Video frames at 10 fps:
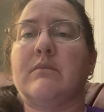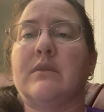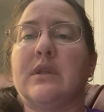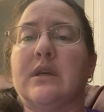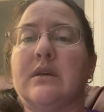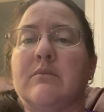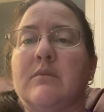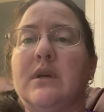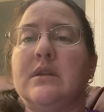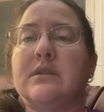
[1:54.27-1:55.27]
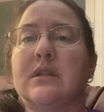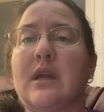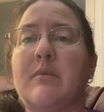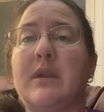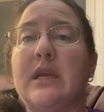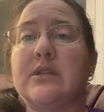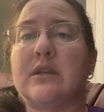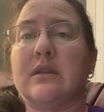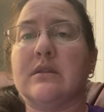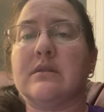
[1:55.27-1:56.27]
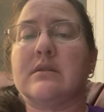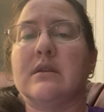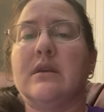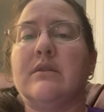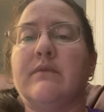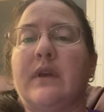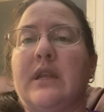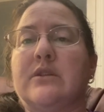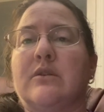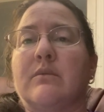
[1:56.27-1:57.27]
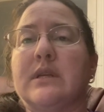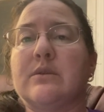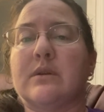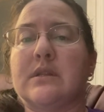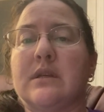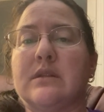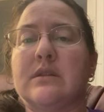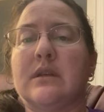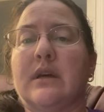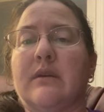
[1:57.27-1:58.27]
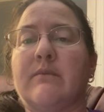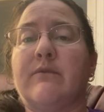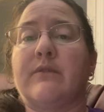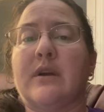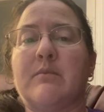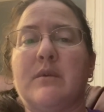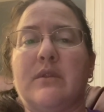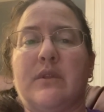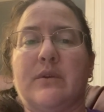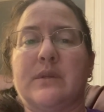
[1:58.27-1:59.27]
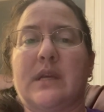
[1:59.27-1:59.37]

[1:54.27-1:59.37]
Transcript: the denomination's financial resources um, from those